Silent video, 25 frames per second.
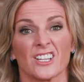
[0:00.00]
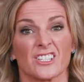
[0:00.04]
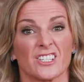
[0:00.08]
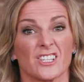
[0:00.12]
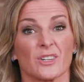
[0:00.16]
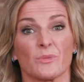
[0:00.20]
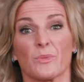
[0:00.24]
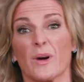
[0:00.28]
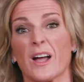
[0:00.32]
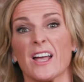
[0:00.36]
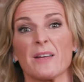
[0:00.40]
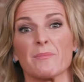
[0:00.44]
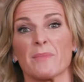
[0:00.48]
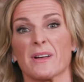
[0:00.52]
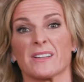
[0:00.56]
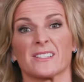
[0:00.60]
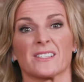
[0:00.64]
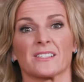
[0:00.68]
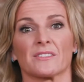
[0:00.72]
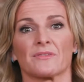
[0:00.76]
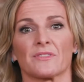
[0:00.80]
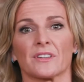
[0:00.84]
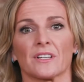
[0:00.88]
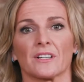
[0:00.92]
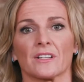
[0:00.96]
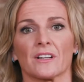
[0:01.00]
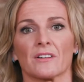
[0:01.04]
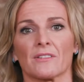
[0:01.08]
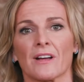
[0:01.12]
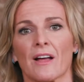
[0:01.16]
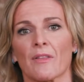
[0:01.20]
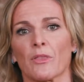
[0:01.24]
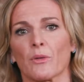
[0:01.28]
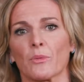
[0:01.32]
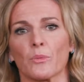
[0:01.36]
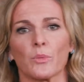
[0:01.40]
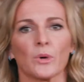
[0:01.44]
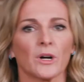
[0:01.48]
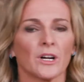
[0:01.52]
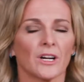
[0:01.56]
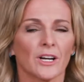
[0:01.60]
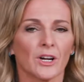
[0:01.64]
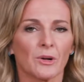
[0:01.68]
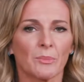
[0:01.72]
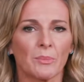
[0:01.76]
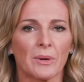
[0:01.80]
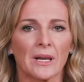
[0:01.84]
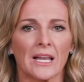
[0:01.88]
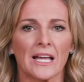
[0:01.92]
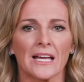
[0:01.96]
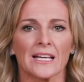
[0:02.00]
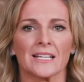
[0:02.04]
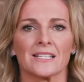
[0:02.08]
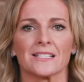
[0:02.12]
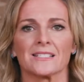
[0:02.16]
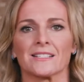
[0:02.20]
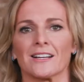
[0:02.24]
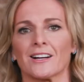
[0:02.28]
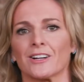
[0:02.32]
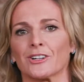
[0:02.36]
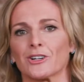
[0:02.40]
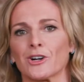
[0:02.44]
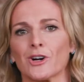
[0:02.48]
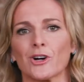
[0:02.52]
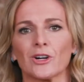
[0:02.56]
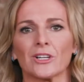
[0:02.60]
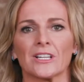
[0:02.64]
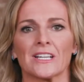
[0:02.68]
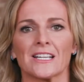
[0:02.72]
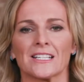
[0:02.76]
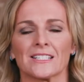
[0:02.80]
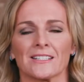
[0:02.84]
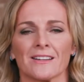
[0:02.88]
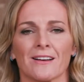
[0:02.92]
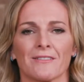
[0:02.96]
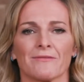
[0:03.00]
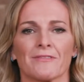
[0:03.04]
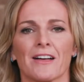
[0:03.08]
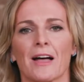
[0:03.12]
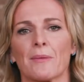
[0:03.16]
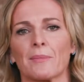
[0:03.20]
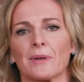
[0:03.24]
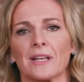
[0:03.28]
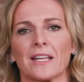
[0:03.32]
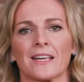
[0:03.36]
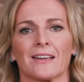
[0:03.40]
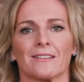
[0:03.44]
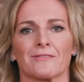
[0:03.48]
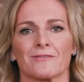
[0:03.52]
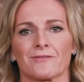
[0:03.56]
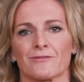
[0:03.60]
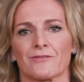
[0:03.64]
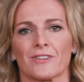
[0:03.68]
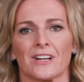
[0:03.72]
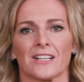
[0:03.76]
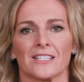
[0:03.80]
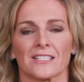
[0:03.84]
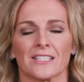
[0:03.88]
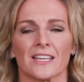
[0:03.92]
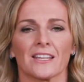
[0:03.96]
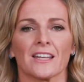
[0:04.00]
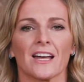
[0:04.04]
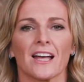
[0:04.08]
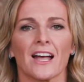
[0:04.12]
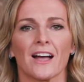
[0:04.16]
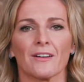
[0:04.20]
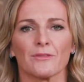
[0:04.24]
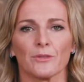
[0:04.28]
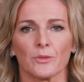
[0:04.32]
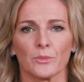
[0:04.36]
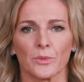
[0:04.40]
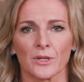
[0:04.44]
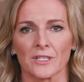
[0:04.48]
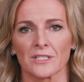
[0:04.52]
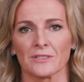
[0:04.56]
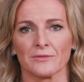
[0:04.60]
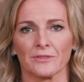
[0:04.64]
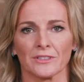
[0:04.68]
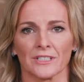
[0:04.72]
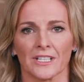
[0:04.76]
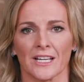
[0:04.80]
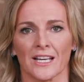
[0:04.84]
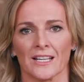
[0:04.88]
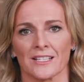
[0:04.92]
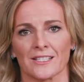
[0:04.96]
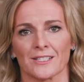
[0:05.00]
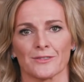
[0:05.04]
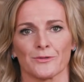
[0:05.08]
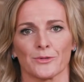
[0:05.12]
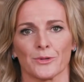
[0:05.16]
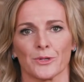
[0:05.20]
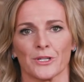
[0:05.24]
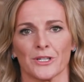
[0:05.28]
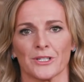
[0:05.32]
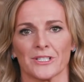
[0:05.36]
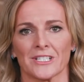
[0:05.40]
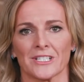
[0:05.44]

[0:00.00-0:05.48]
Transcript: to the way it makes us feel around the workplace, our colleagues and our family and friends. And I have wonderful guests for you